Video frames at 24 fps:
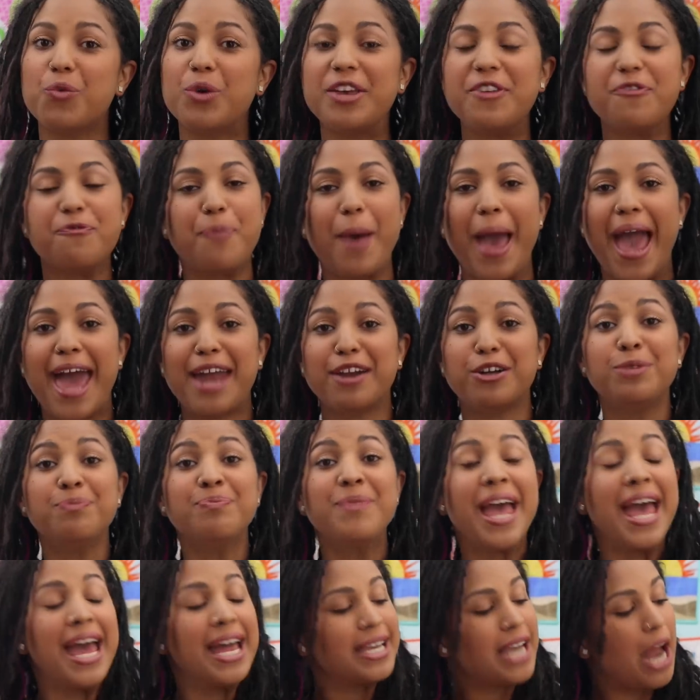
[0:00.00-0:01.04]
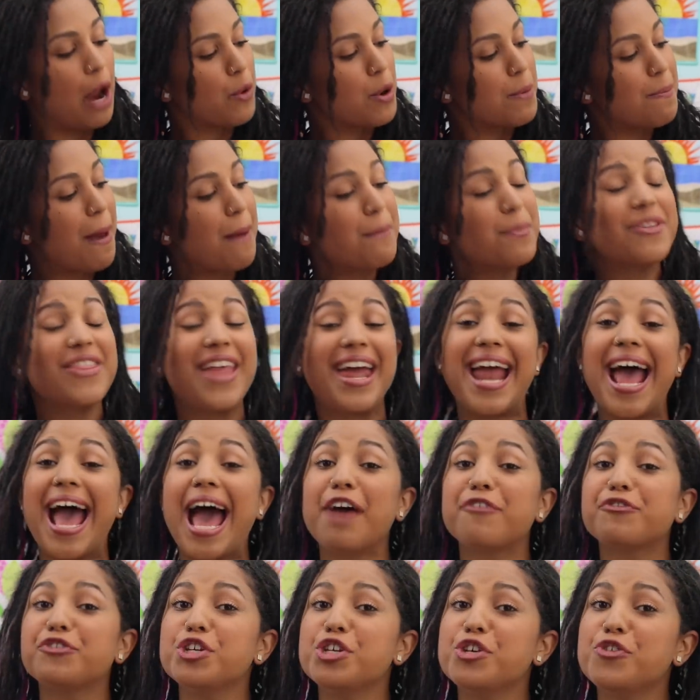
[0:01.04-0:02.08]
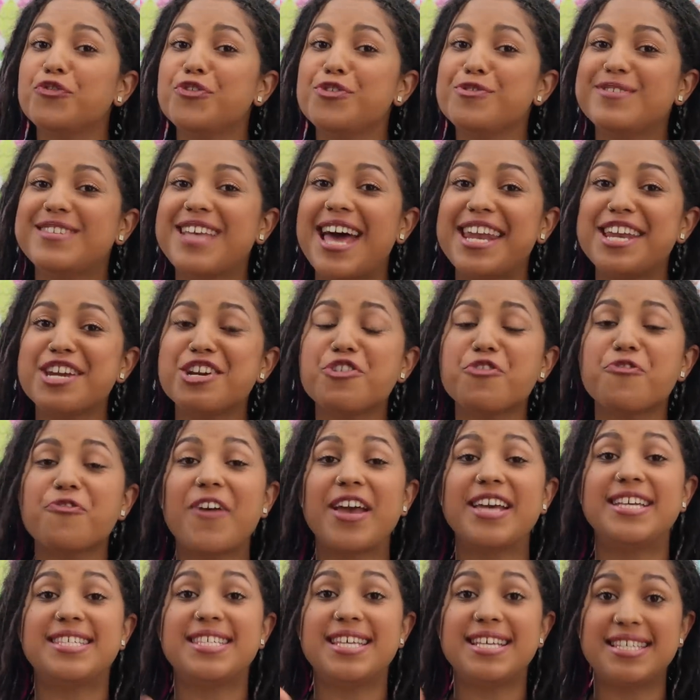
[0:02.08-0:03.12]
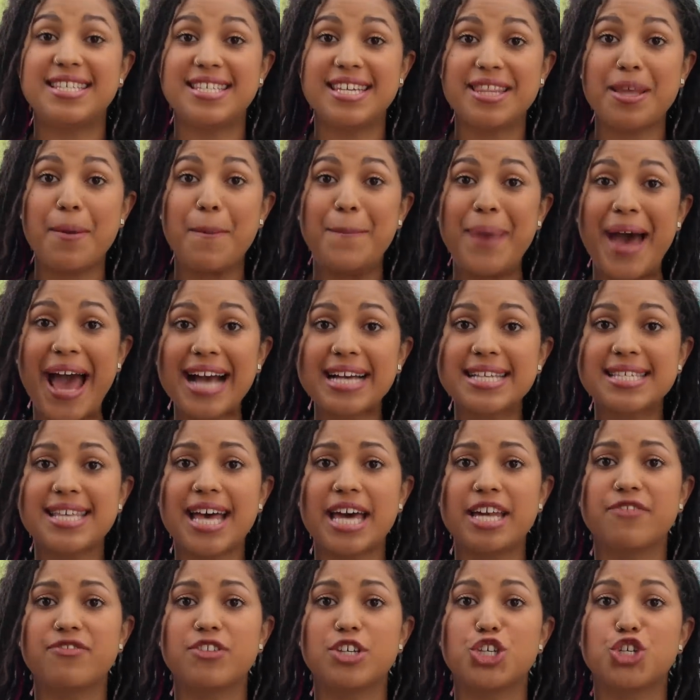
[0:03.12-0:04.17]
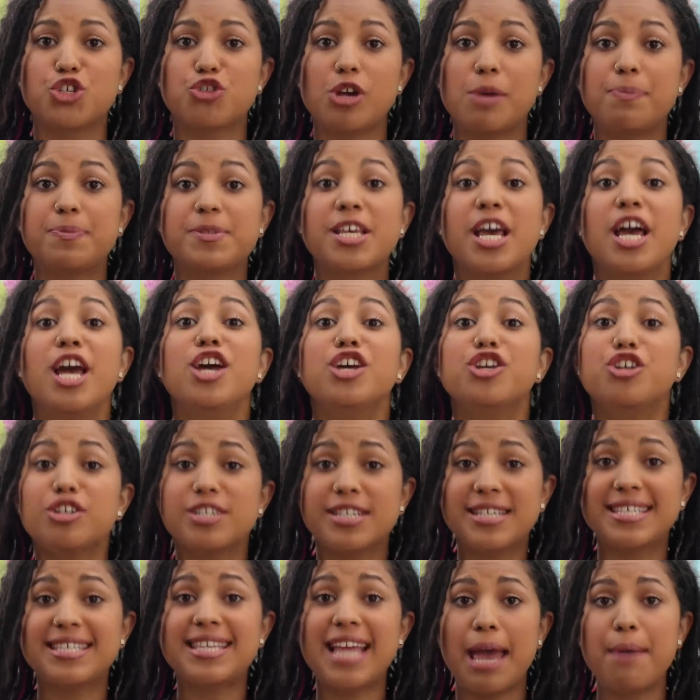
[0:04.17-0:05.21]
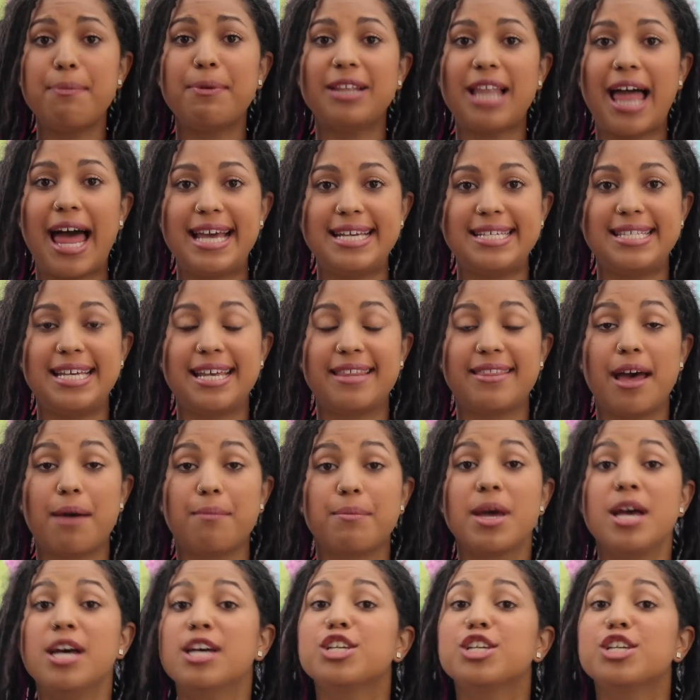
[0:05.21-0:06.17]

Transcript: weave panel. Now remember that after you fuse that interfacing to the back side of the strips, you're stabilizing them.